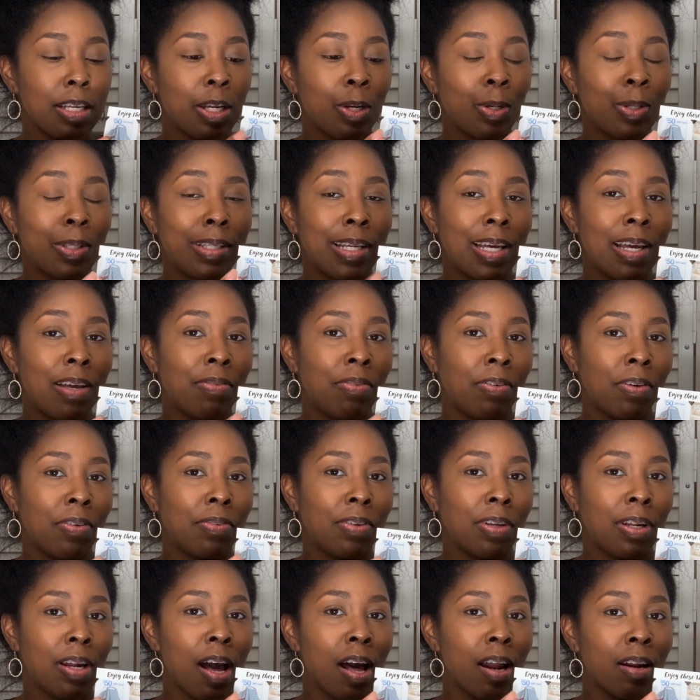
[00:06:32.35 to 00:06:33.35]
It'll take
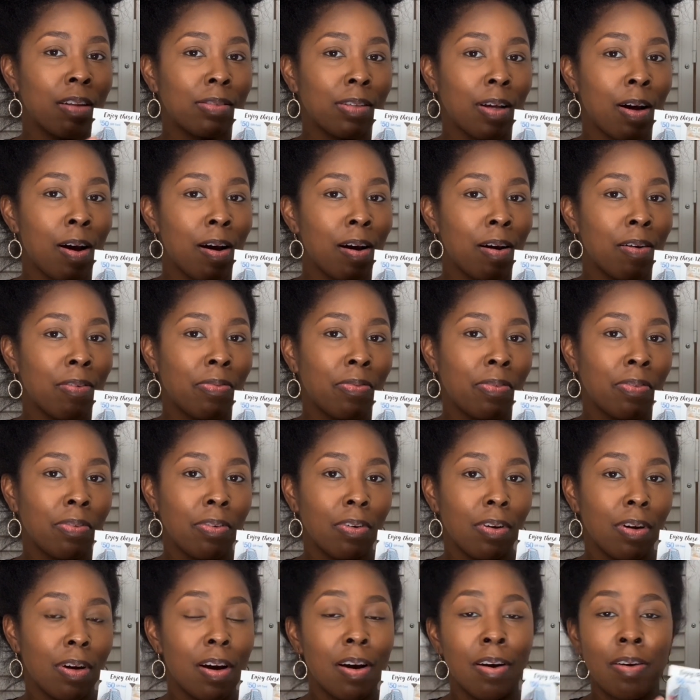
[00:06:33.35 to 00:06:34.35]
$50 off
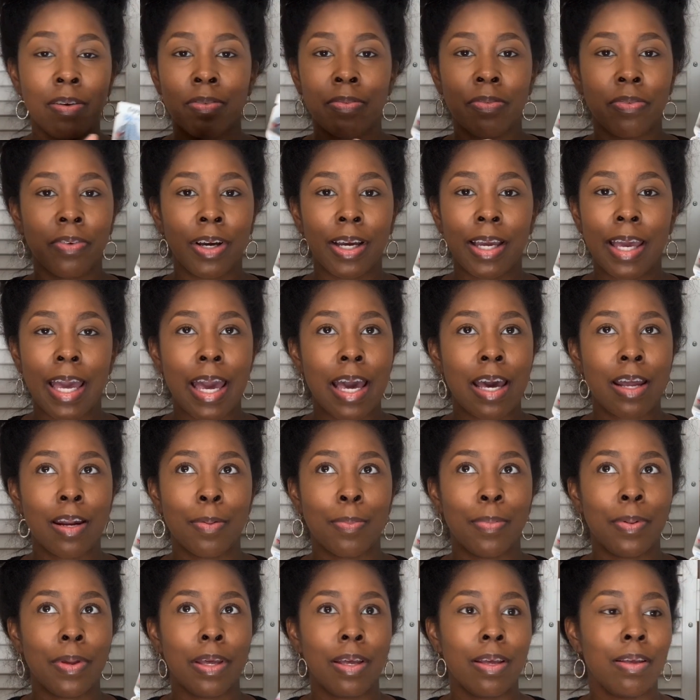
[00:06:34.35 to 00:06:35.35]
of a
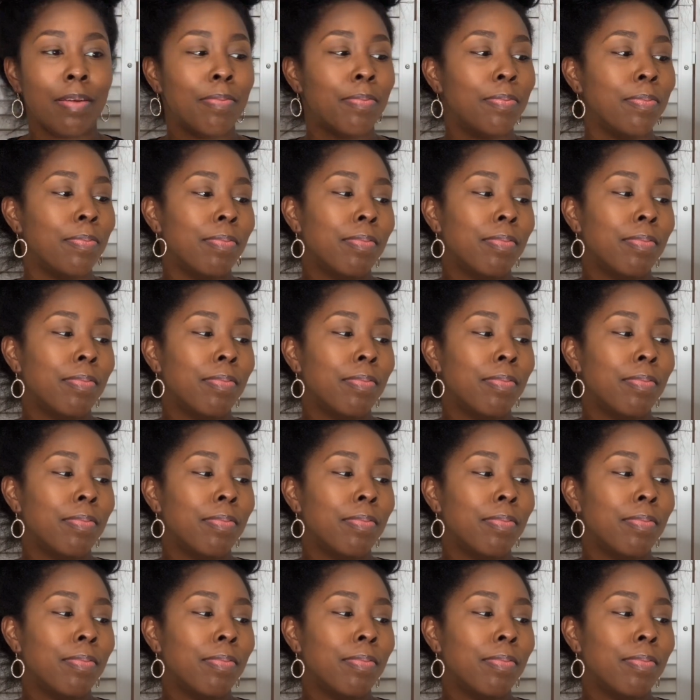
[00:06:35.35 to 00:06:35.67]
canopy